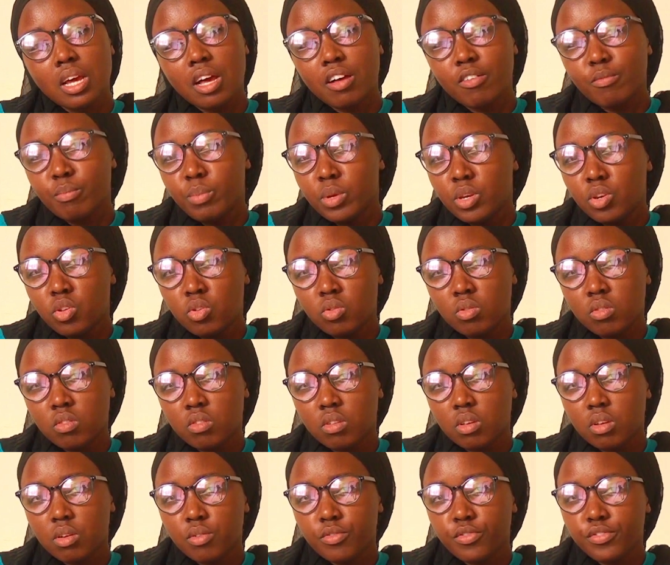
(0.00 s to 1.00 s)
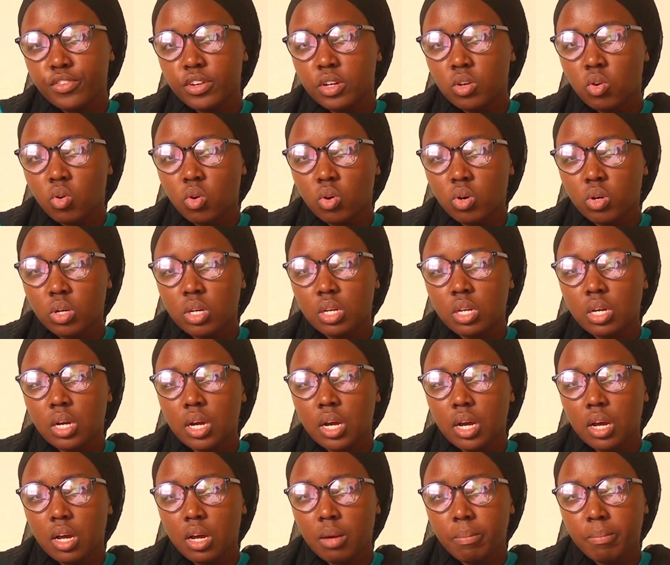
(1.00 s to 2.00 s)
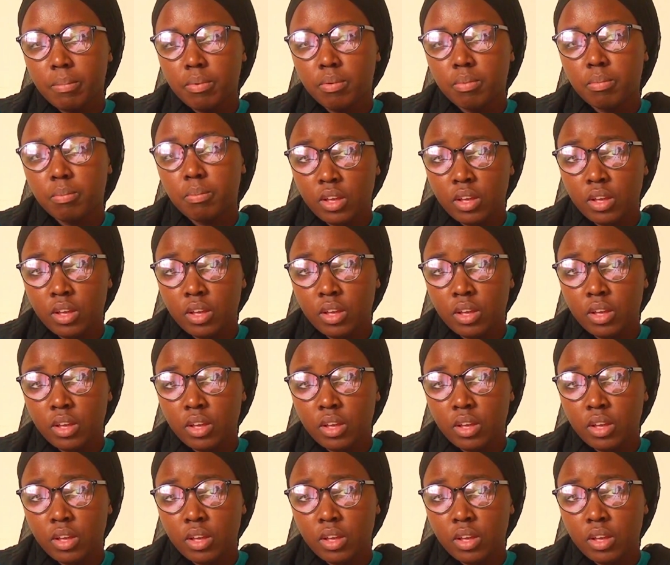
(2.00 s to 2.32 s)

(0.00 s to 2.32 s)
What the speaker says: I've been using Free Code Camp